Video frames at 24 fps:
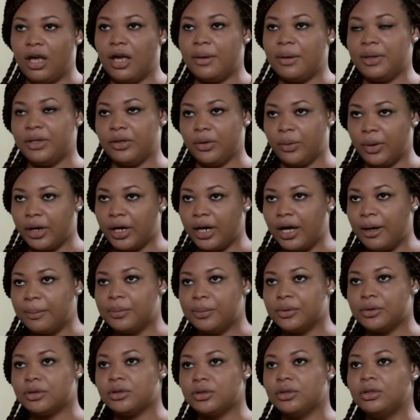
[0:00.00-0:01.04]
I mean, there were a
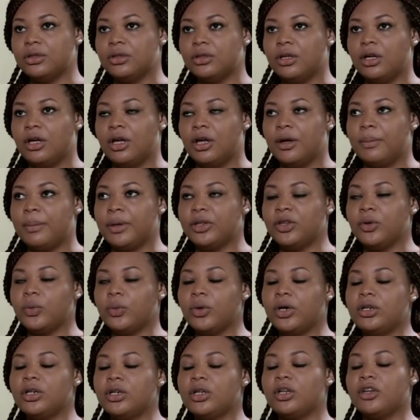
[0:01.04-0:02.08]
couple, but there
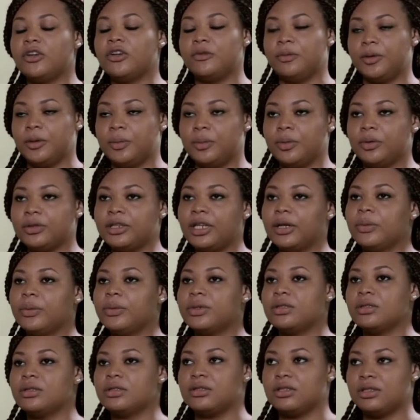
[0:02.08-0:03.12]
weren't a lot of people that
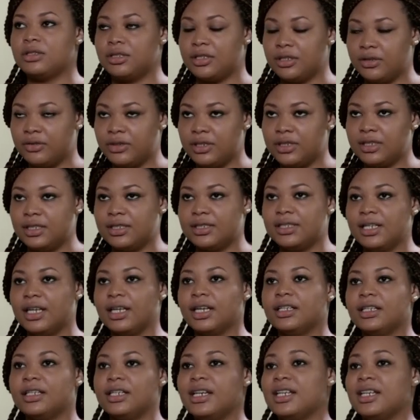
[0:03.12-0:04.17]
were seriously
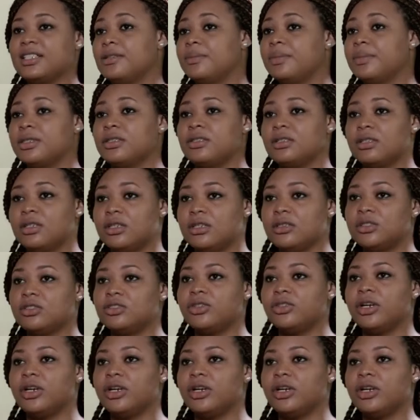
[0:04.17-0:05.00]
taking it as a business,